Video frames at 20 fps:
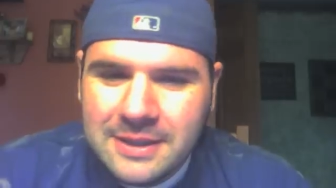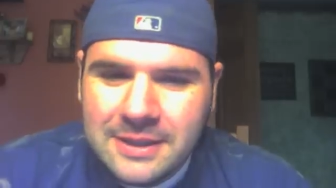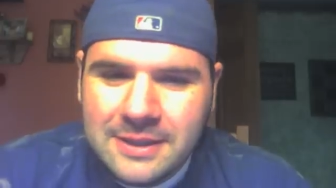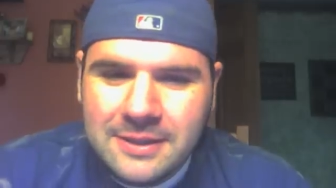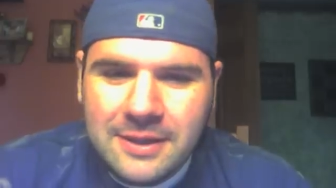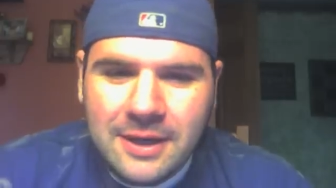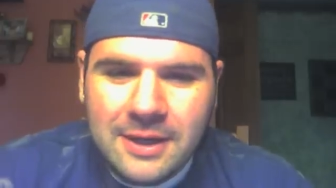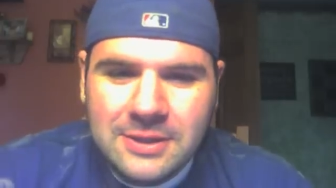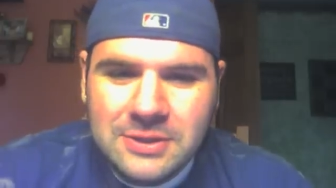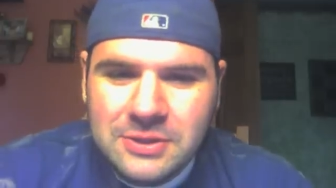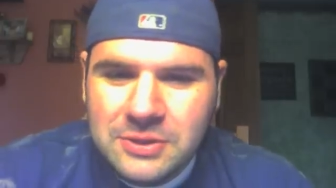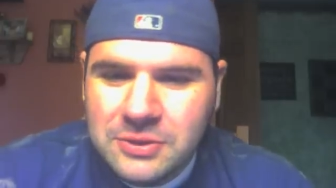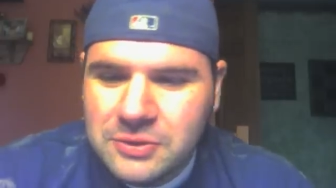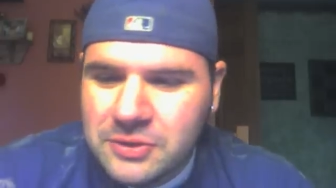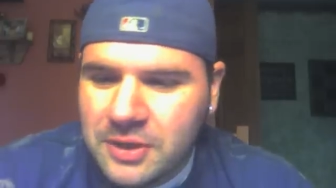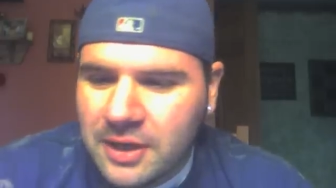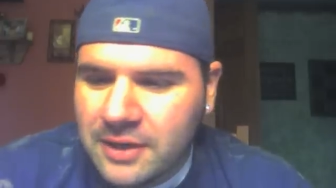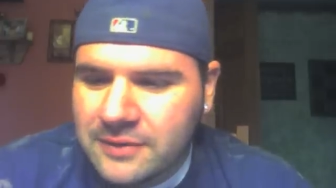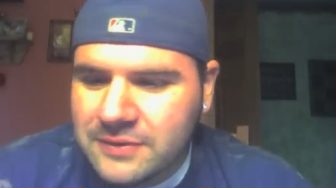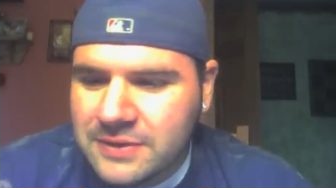he lost two
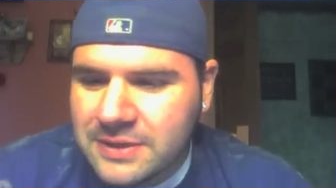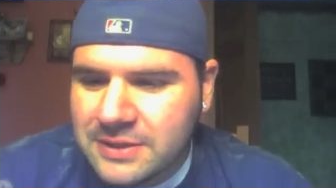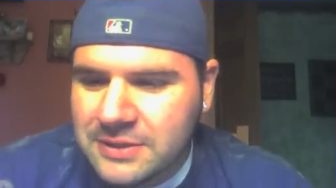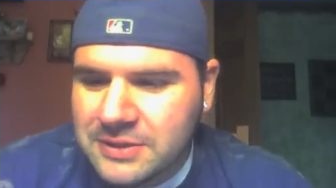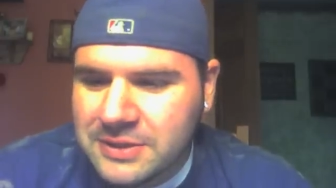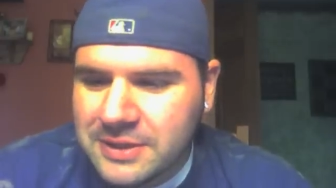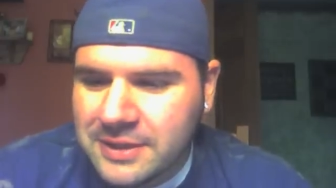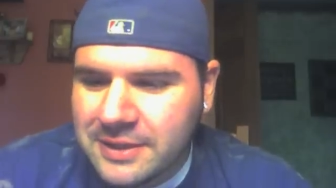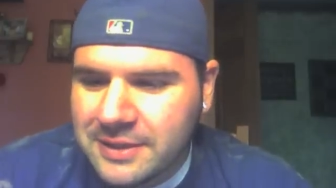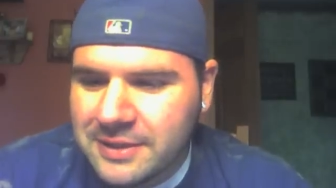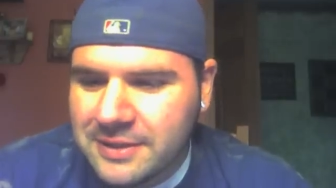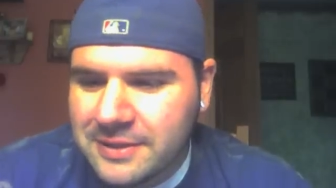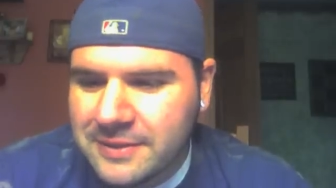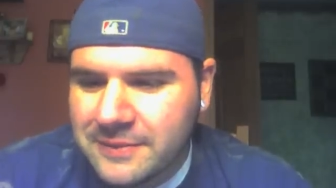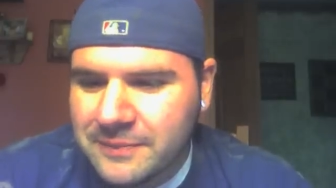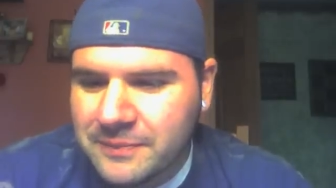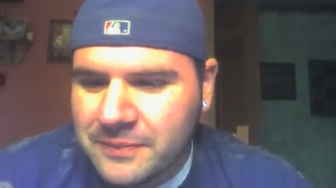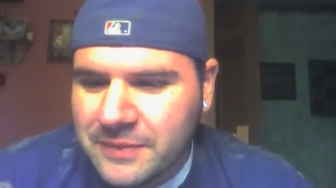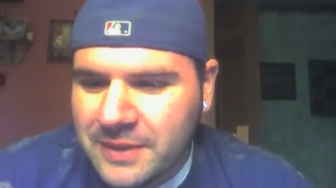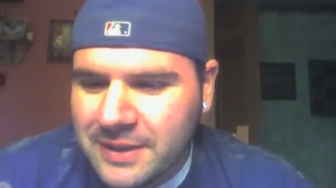loves this year.
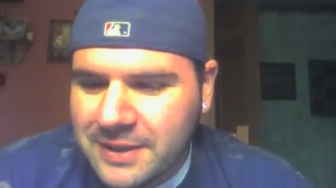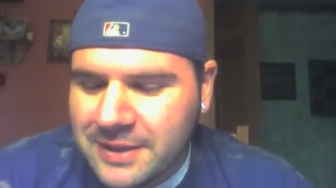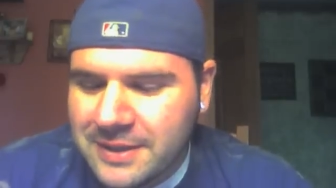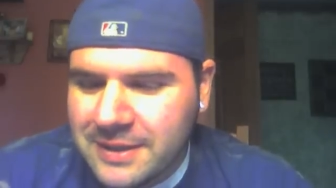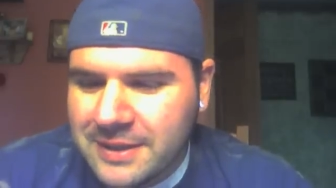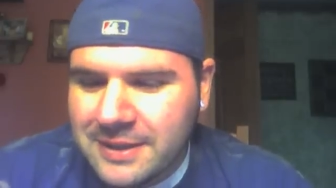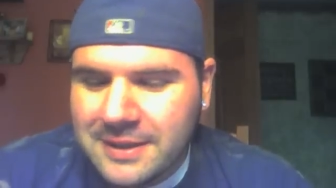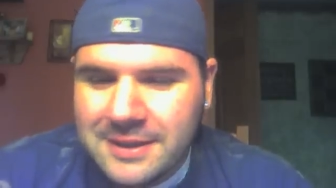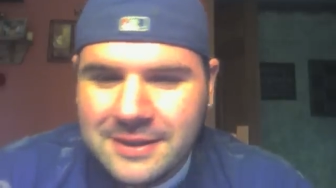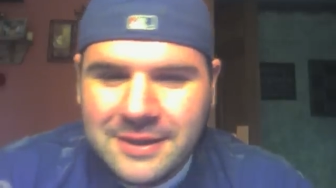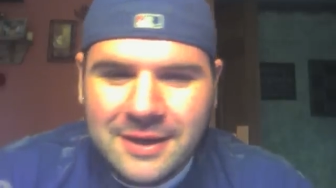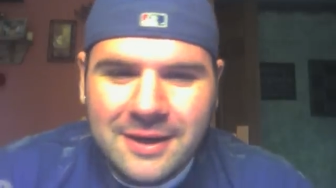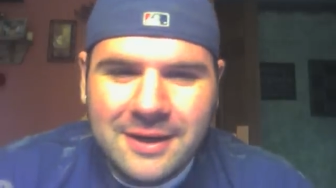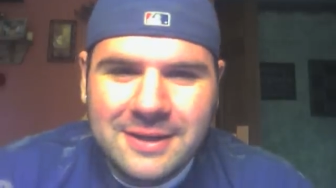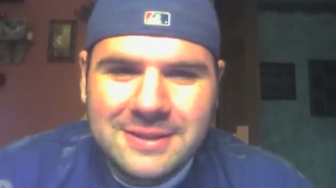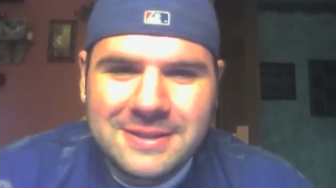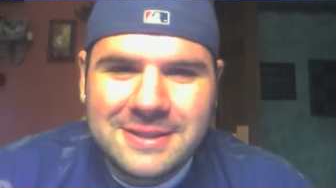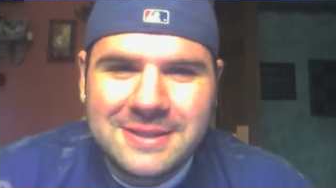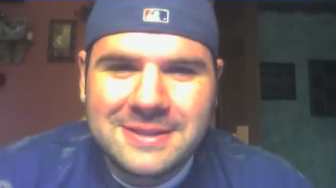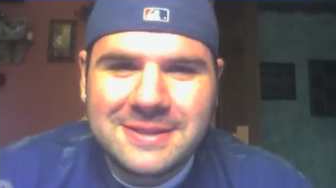He
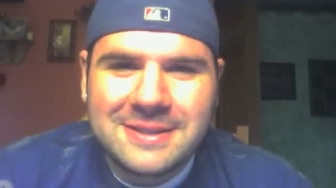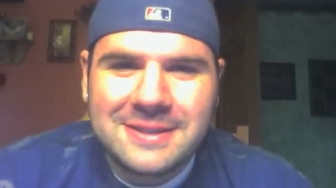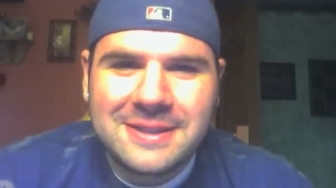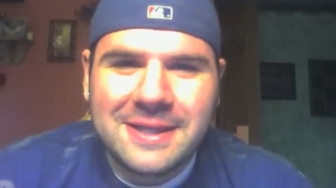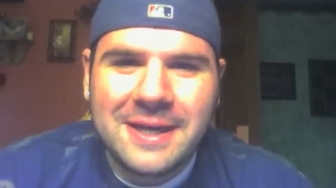lost his